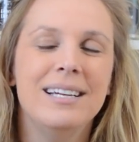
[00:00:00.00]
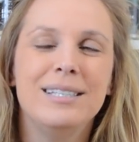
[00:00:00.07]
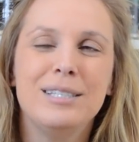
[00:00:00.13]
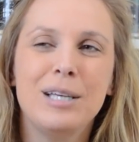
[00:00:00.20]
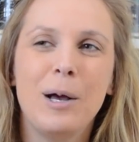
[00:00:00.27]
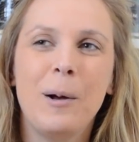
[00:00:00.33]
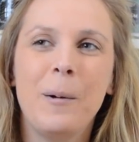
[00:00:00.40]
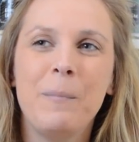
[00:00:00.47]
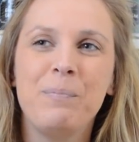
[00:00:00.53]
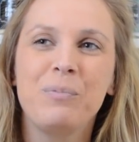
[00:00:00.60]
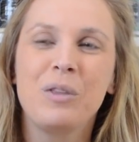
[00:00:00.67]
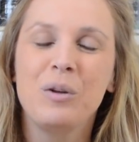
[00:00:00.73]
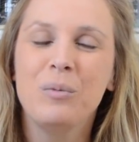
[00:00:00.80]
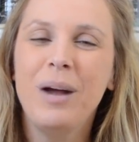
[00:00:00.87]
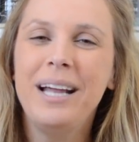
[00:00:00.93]
So
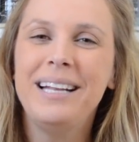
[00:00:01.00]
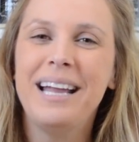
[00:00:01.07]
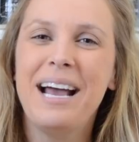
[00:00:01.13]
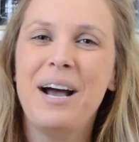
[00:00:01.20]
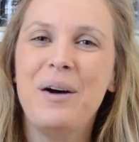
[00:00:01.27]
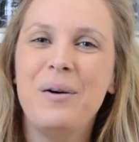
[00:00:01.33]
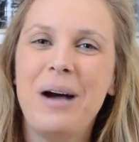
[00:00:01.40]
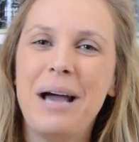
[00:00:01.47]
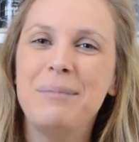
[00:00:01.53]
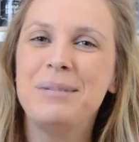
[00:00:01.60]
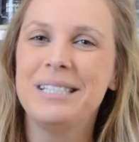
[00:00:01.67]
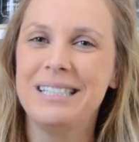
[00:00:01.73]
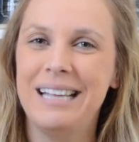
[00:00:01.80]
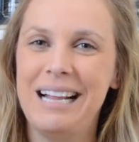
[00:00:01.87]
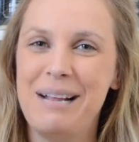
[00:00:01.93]
right now I'm
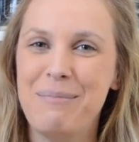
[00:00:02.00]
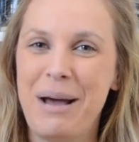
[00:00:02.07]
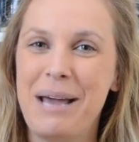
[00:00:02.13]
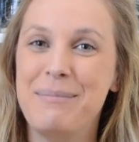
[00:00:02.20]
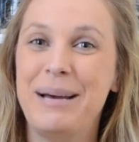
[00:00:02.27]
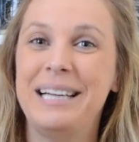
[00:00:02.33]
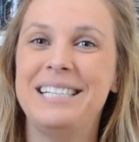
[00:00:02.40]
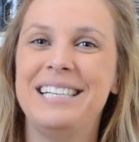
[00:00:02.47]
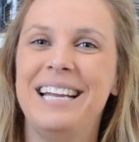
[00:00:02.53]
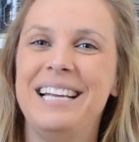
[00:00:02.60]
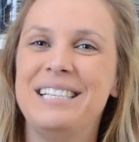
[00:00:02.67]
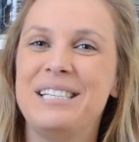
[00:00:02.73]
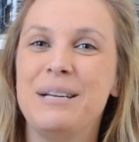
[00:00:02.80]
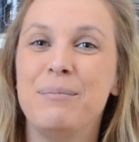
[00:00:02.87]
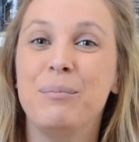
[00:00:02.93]
just letting my
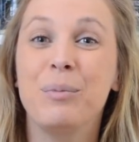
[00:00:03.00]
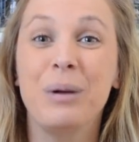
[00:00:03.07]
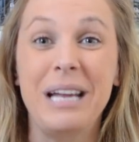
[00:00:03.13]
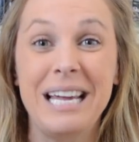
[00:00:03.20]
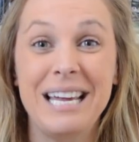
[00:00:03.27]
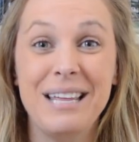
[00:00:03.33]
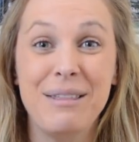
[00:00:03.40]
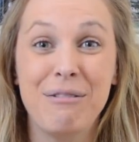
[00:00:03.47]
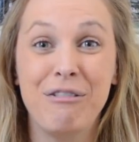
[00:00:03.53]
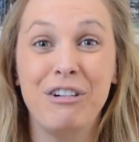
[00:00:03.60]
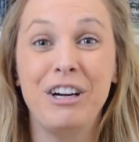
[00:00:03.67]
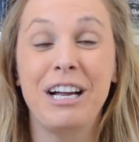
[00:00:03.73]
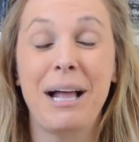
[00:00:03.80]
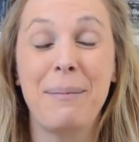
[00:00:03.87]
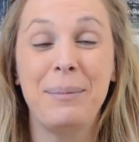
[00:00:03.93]
imagination breathe
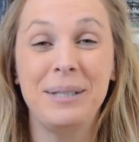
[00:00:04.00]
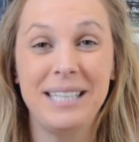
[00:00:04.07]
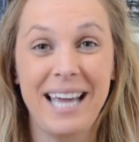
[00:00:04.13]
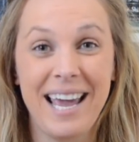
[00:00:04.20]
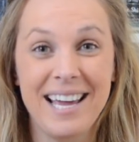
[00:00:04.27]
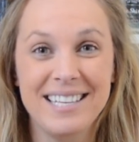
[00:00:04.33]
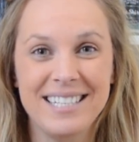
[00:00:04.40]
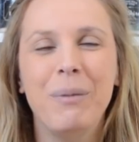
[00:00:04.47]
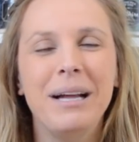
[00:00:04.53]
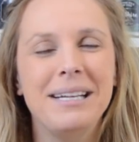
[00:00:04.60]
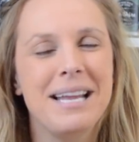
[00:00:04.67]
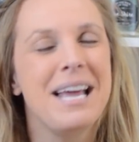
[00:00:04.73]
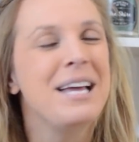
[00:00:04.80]
for a couple days, but